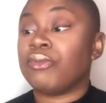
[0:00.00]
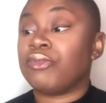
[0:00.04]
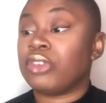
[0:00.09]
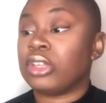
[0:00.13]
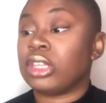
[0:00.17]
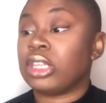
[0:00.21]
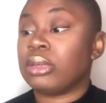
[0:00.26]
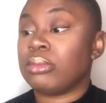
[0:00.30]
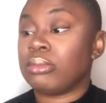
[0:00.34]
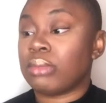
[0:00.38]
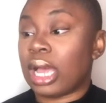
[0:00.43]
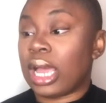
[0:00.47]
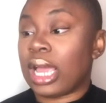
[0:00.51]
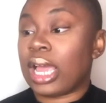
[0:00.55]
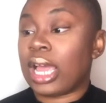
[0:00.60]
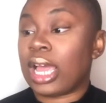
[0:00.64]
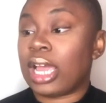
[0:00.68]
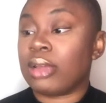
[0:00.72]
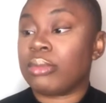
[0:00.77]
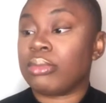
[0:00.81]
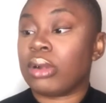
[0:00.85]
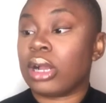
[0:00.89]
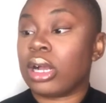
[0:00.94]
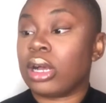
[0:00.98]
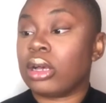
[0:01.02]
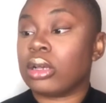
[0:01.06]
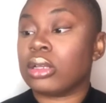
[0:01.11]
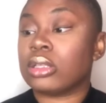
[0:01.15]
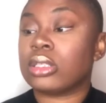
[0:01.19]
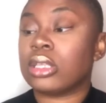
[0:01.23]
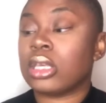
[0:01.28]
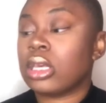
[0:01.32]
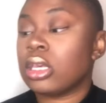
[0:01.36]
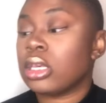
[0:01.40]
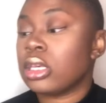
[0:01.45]
fill in my
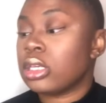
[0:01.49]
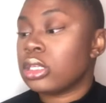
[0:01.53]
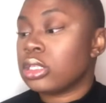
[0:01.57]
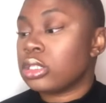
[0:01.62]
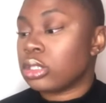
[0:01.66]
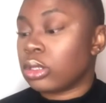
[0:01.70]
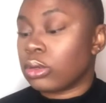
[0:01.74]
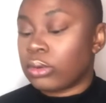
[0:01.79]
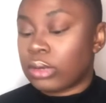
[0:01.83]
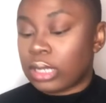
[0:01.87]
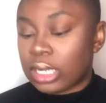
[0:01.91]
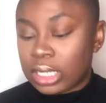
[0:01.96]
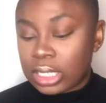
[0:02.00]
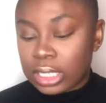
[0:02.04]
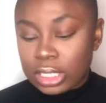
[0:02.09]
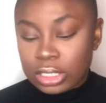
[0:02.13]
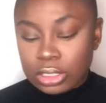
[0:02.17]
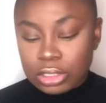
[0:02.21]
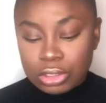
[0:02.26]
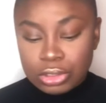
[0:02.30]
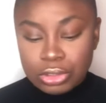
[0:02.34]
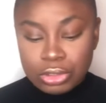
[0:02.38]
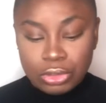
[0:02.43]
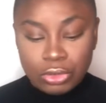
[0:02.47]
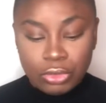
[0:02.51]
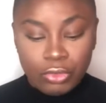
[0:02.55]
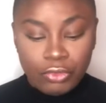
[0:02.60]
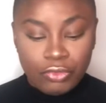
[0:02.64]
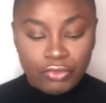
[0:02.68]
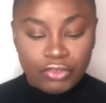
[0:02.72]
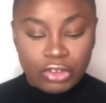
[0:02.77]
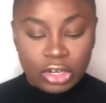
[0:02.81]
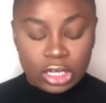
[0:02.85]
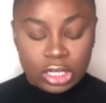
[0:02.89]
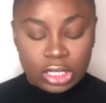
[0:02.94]
eyebrows. So what I like to do
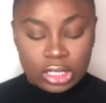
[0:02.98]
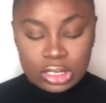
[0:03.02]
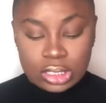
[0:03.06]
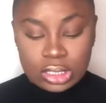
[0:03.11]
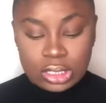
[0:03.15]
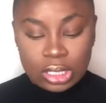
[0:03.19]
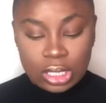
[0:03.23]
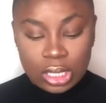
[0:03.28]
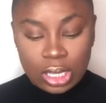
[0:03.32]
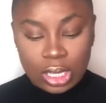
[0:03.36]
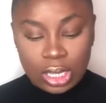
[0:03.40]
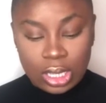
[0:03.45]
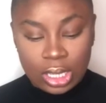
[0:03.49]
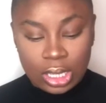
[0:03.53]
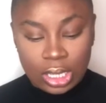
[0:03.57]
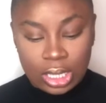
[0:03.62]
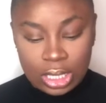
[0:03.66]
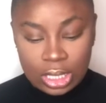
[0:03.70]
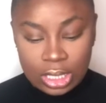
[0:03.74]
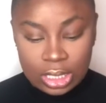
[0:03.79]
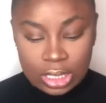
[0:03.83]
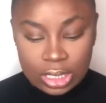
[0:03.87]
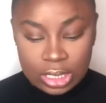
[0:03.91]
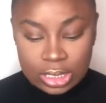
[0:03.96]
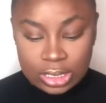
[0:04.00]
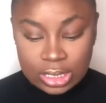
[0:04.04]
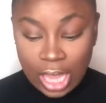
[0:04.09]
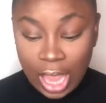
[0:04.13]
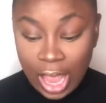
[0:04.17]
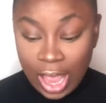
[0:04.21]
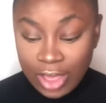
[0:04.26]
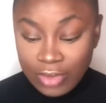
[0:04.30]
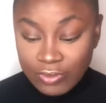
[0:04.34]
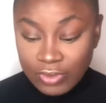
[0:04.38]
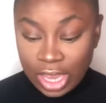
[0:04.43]
first is
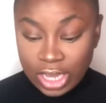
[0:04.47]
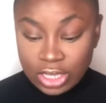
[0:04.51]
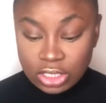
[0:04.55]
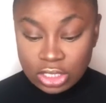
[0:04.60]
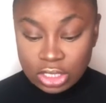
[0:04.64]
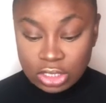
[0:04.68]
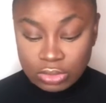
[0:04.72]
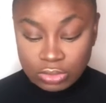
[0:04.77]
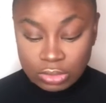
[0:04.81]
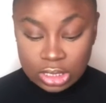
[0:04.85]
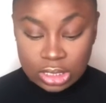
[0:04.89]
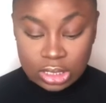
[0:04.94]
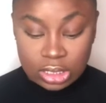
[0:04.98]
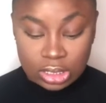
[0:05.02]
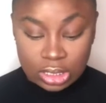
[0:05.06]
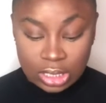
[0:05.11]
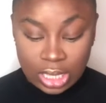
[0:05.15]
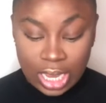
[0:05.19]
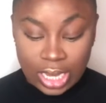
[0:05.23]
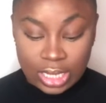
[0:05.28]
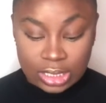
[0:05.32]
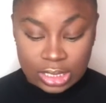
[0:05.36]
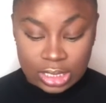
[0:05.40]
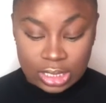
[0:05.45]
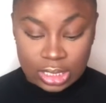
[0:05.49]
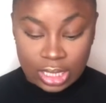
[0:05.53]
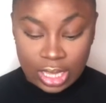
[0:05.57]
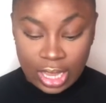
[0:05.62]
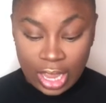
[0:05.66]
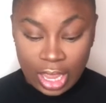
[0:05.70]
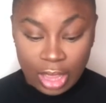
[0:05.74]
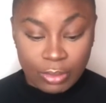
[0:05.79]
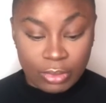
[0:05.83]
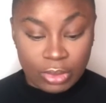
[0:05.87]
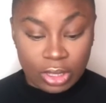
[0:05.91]
I've actually recently gotten into the
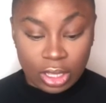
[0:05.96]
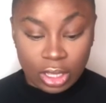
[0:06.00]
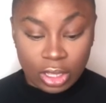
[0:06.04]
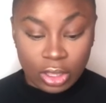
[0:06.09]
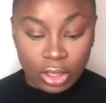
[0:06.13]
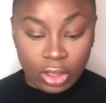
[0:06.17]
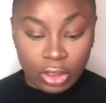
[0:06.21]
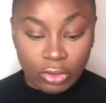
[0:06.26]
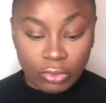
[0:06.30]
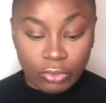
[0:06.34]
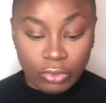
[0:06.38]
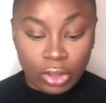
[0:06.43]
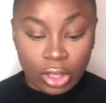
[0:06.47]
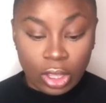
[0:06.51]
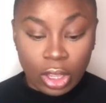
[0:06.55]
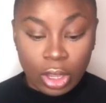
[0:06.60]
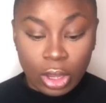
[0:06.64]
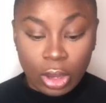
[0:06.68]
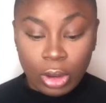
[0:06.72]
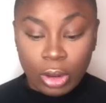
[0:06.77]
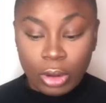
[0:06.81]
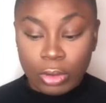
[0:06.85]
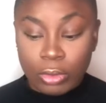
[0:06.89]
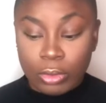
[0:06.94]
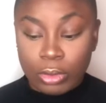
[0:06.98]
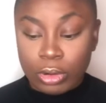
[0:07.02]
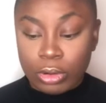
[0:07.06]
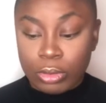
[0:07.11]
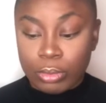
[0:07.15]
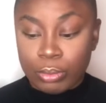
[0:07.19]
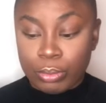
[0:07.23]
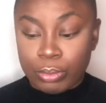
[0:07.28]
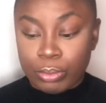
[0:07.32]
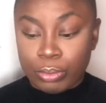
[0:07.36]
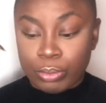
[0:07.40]
habit of
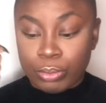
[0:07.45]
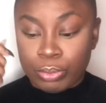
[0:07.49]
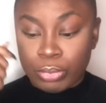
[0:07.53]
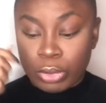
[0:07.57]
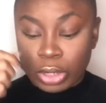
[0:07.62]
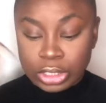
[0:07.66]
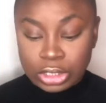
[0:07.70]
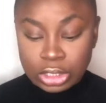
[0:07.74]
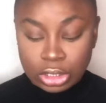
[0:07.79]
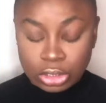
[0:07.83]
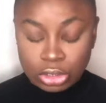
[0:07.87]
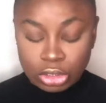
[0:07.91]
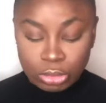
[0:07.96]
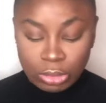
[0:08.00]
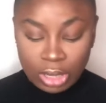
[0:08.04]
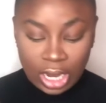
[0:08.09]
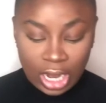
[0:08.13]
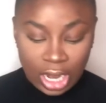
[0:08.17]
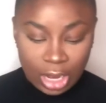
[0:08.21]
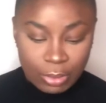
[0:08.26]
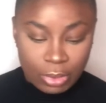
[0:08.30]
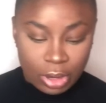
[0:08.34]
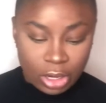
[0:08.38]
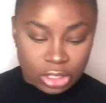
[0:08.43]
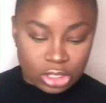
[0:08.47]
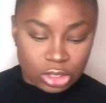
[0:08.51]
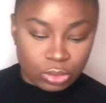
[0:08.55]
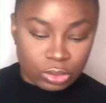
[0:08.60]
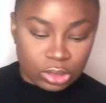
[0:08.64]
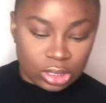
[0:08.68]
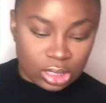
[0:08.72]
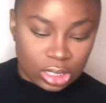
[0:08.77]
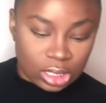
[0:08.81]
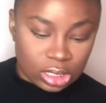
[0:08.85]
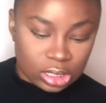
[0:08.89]
brushing through my
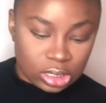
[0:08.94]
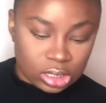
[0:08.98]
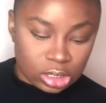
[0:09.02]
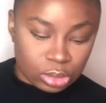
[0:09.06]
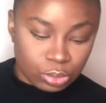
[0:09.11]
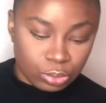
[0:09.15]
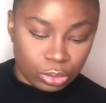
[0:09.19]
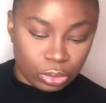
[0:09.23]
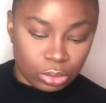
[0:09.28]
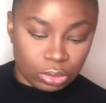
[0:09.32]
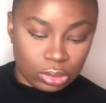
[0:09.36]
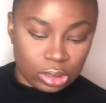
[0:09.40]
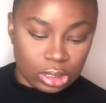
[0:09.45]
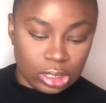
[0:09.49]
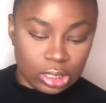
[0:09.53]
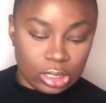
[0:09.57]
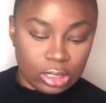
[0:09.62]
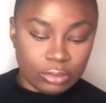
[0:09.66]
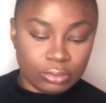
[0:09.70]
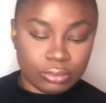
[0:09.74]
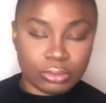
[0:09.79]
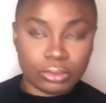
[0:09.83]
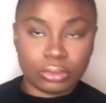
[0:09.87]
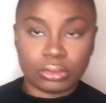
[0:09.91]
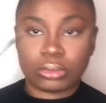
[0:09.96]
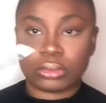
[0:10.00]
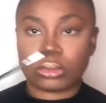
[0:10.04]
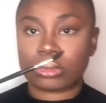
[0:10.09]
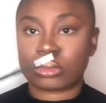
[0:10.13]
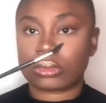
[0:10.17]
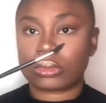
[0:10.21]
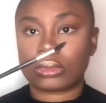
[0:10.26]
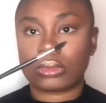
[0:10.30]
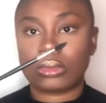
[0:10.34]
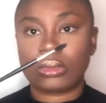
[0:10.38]
eyebrows with a spoolie.
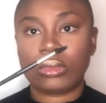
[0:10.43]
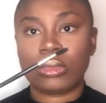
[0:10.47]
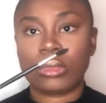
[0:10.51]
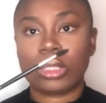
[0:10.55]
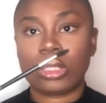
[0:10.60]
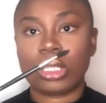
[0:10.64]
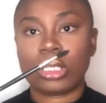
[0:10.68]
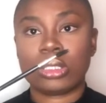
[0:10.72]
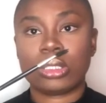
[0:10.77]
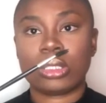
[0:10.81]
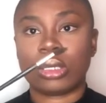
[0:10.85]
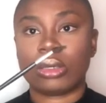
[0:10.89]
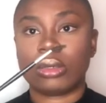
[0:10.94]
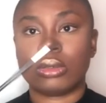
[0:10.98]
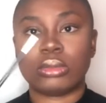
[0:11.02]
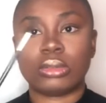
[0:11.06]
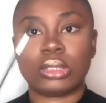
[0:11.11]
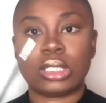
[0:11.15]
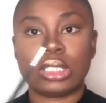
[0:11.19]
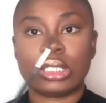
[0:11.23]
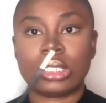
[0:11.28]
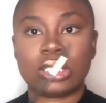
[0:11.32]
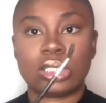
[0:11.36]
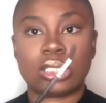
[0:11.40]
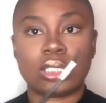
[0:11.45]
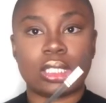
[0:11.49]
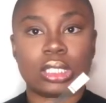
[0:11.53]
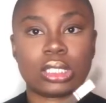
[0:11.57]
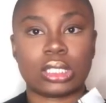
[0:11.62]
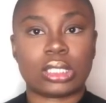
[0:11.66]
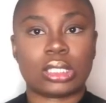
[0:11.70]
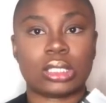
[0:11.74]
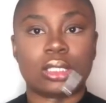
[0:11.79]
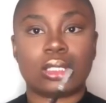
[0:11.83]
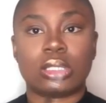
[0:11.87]
So this is just